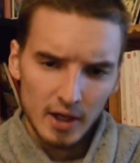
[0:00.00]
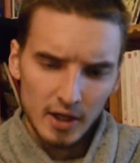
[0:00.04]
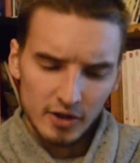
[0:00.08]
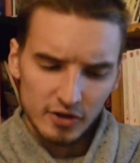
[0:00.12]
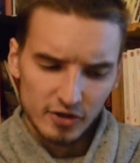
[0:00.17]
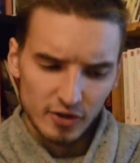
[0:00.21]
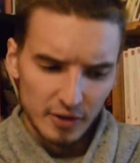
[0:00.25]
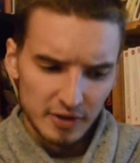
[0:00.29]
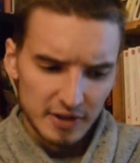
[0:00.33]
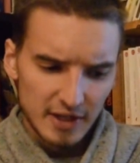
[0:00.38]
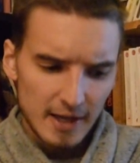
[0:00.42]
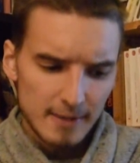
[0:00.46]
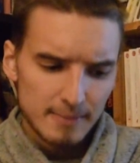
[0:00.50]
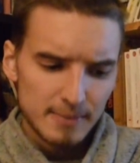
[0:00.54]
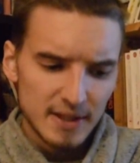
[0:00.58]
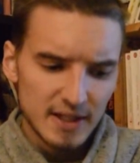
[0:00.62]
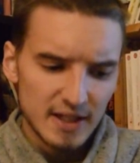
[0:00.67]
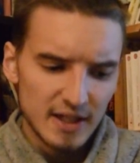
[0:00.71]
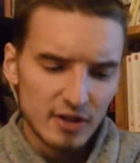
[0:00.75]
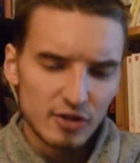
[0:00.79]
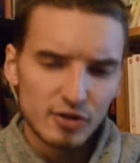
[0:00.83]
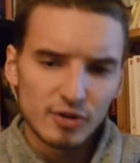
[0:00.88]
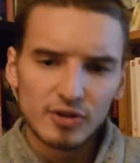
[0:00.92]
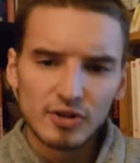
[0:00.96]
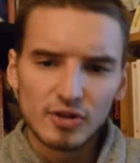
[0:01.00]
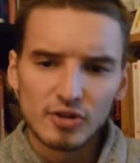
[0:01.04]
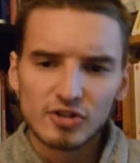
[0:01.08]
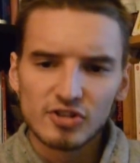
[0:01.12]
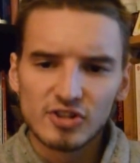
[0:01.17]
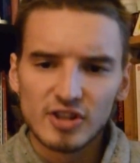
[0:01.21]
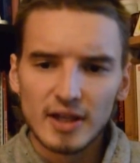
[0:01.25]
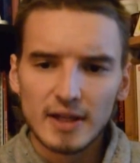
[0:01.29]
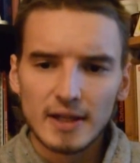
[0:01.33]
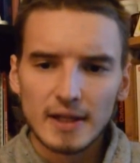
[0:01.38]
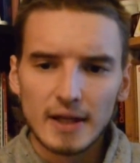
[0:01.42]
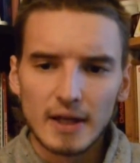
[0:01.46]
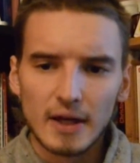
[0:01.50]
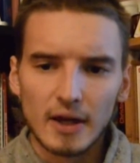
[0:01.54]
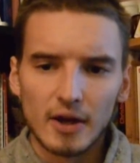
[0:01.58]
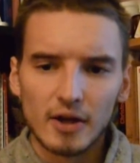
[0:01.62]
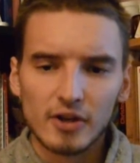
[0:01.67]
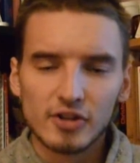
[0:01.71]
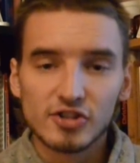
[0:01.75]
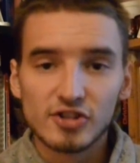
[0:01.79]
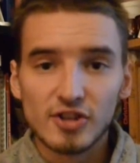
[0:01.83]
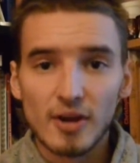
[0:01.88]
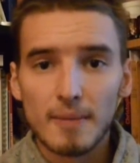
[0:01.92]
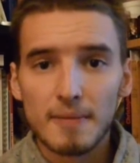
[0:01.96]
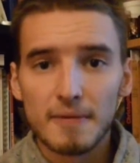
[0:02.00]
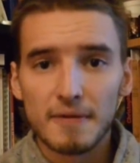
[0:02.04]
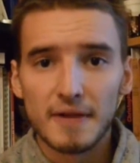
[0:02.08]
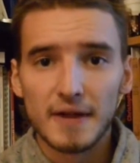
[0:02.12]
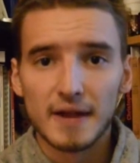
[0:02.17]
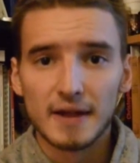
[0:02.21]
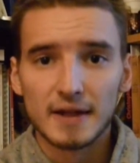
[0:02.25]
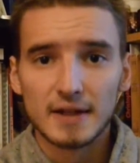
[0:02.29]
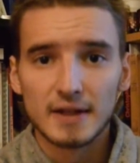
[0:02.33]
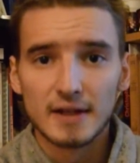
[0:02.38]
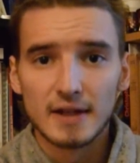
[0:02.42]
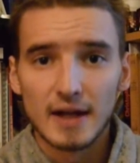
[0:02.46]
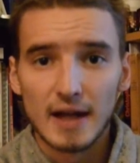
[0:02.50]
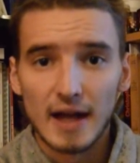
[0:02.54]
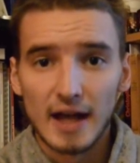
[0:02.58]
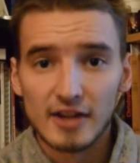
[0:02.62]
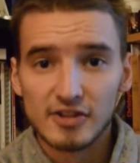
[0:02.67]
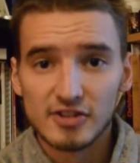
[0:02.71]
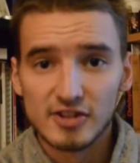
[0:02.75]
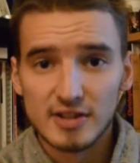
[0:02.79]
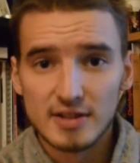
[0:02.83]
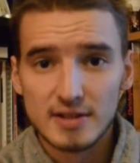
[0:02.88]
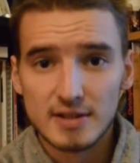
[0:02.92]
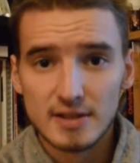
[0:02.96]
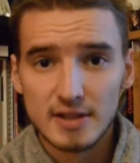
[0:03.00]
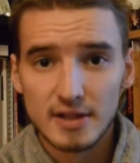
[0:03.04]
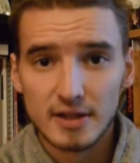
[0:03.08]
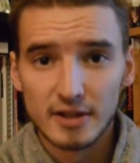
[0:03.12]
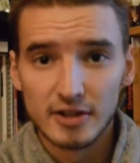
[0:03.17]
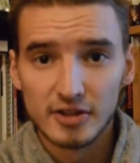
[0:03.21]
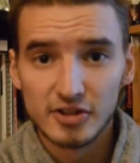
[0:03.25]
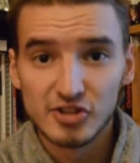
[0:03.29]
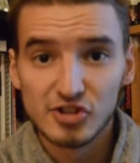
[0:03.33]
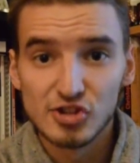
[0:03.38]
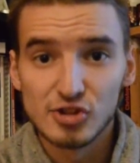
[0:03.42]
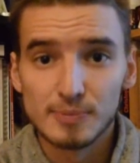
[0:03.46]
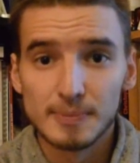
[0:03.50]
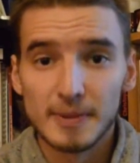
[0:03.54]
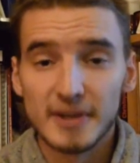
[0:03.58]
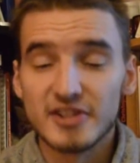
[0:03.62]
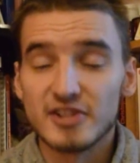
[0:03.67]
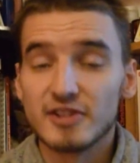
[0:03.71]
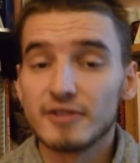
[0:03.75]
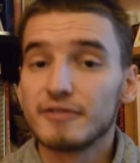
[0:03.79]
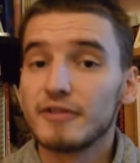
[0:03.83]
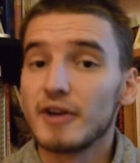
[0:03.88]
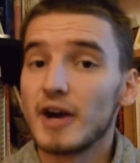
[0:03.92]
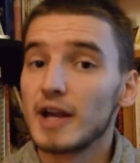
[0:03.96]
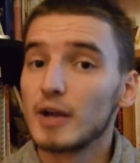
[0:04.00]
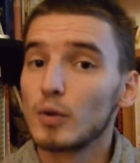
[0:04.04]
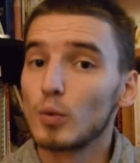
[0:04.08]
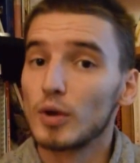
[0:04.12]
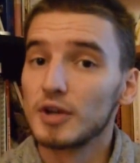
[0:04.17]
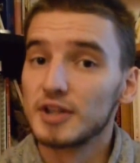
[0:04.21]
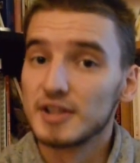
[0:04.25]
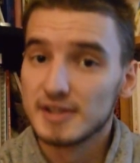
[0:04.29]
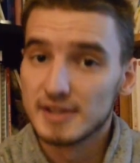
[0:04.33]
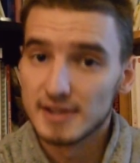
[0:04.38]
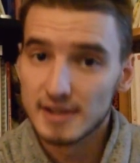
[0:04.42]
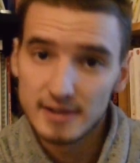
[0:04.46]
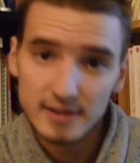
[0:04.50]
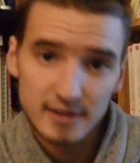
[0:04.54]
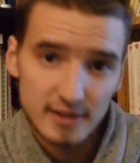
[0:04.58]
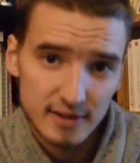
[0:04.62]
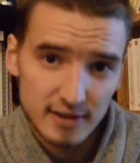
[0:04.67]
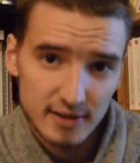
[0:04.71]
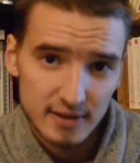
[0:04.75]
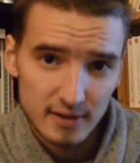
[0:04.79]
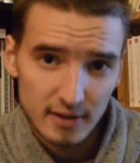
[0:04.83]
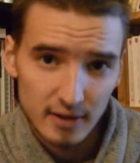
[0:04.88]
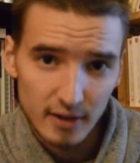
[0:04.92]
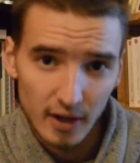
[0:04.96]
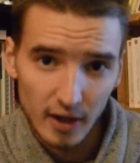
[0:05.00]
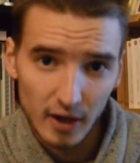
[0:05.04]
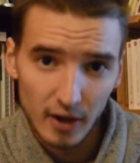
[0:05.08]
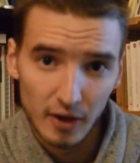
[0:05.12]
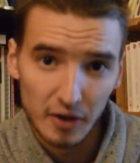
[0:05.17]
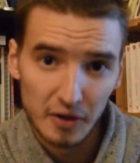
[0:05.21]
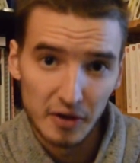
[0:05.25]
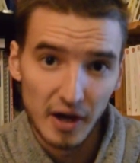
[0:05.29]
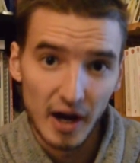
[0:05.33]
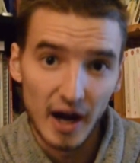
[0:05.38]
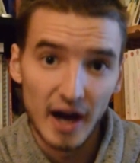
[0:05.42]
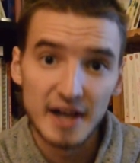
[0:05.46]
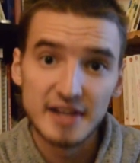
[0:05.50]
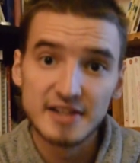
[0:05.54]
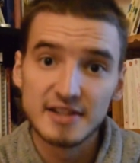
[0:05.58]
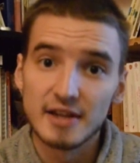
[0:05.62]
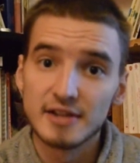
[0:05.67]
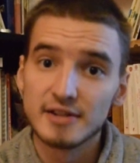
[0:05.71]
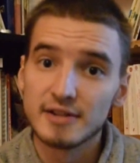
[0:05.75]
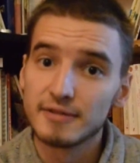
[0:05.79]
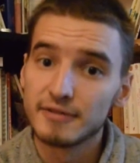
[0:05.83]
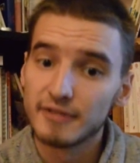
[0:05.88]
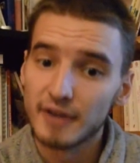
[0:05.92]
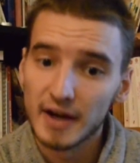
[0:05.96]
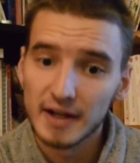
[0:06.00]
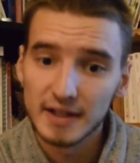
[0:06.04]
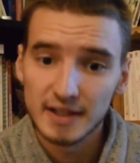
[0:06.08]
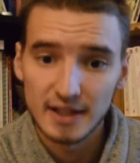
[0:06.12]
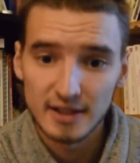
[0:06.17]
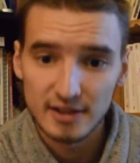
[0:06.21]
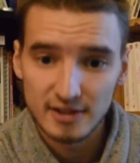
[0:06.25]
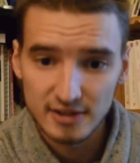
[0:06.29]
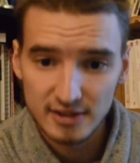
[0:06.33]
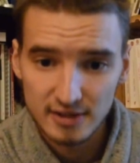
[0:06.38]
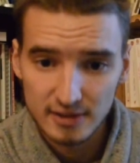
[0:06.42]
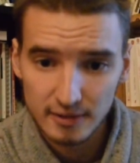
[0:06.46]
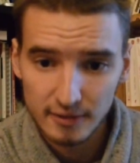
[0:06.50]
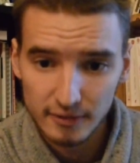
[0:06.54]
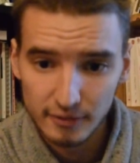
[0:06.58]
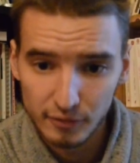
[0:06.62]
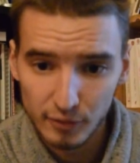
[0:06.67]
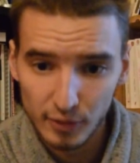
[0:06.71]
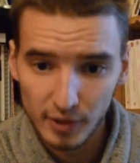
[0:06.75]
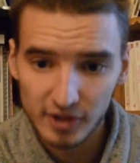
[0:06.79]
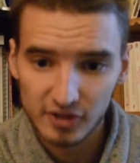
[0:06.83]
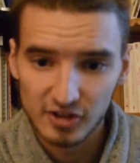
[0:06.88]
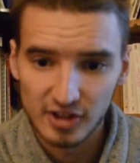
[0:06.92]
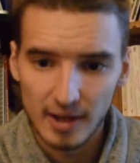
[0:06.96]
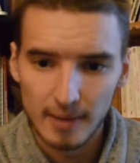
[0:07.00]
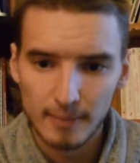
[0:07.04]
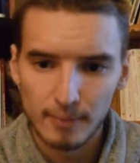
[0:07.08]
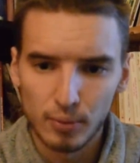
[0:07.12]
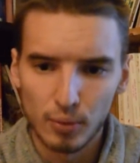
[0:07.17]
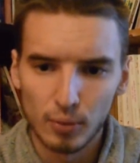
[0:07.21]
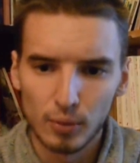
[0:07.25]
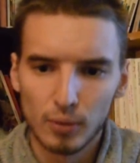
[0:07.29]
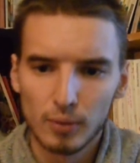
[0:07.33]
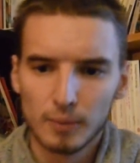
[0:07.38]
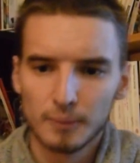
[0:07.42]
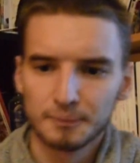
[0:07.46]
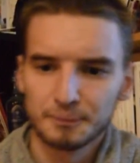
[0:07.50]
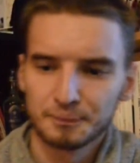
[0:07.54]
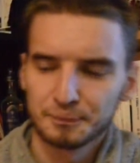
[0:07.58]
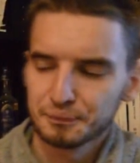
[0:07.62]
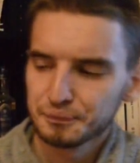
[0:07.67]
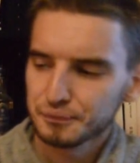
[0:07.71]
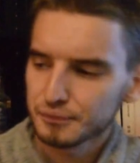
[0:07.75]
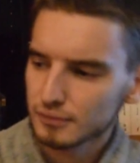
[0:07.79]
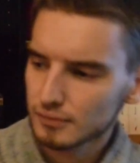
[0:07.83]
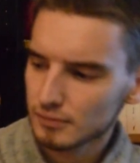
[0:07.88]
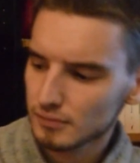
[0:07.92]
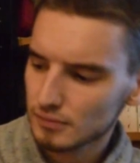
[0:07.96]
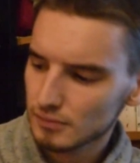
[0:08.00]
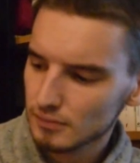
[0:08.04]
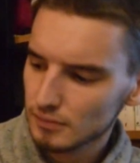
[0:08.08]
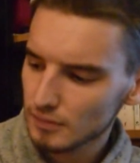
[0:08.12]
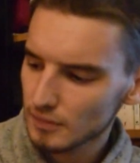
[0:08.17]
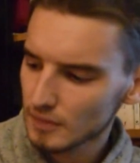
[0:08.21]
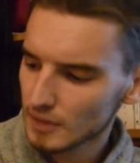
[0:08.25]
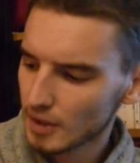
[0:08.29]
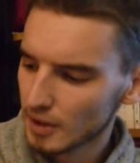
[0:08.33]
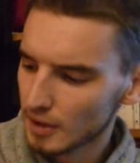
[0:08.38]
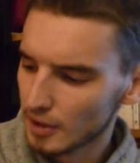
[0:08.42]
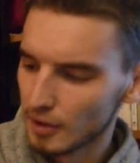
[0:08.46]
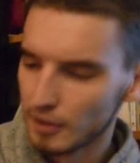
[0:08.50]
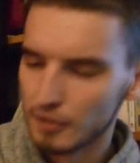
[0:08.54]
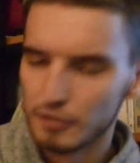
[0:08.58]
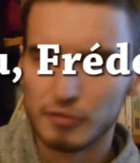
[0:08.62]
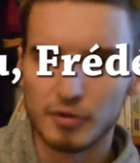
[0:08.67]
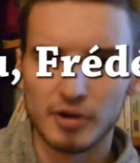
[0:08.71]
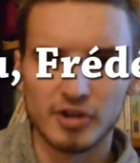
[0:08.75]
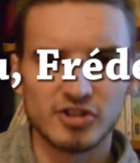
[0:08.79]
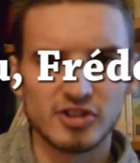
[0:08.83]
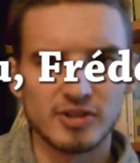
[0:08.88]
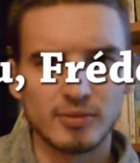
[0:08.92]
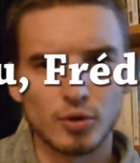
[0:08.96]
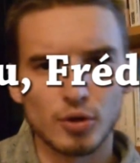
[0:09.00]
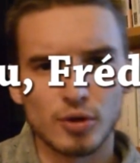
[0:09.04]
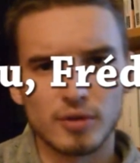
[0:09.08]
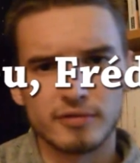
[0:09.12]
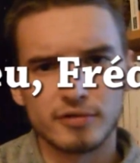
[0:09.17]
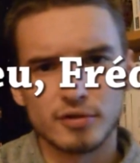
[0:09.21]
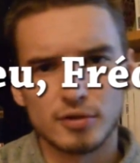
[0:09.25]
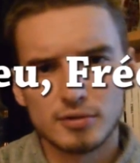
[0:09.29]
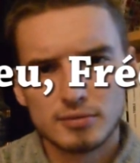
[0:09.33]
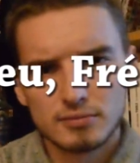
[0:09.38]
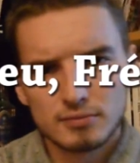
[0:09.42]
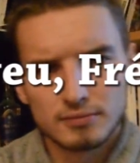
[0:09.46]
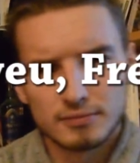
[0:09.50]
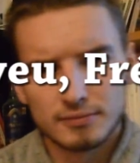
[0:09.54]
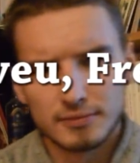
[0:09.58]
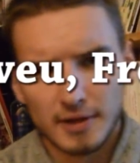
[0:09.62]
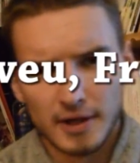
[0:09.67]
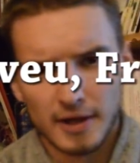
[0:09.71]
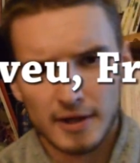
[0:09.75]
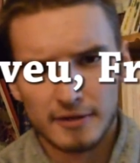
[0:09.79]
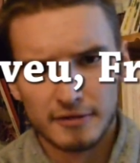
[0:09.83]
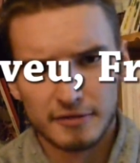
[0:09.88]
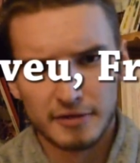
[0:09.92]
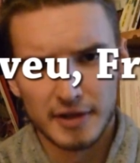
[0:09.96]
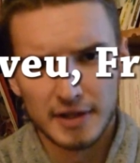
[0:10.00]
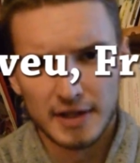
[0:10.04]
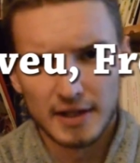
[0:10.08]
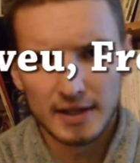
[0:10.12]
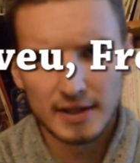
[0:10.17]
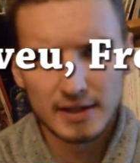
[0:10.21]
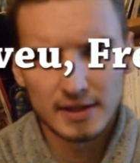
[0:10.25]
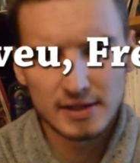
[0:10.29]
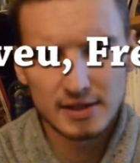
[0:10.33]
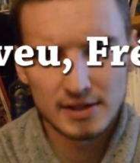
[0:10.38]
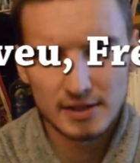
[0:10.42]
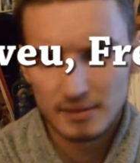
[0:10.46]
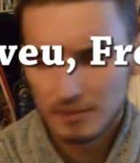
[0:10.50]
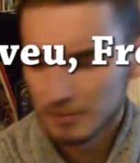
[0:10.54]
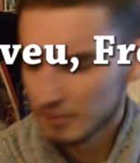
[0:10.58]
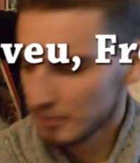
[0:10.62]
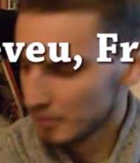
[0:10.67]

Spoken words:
So it can be introducing something, as in specifying what it is, identifying it. For example, voici mon neveu, Frédéric.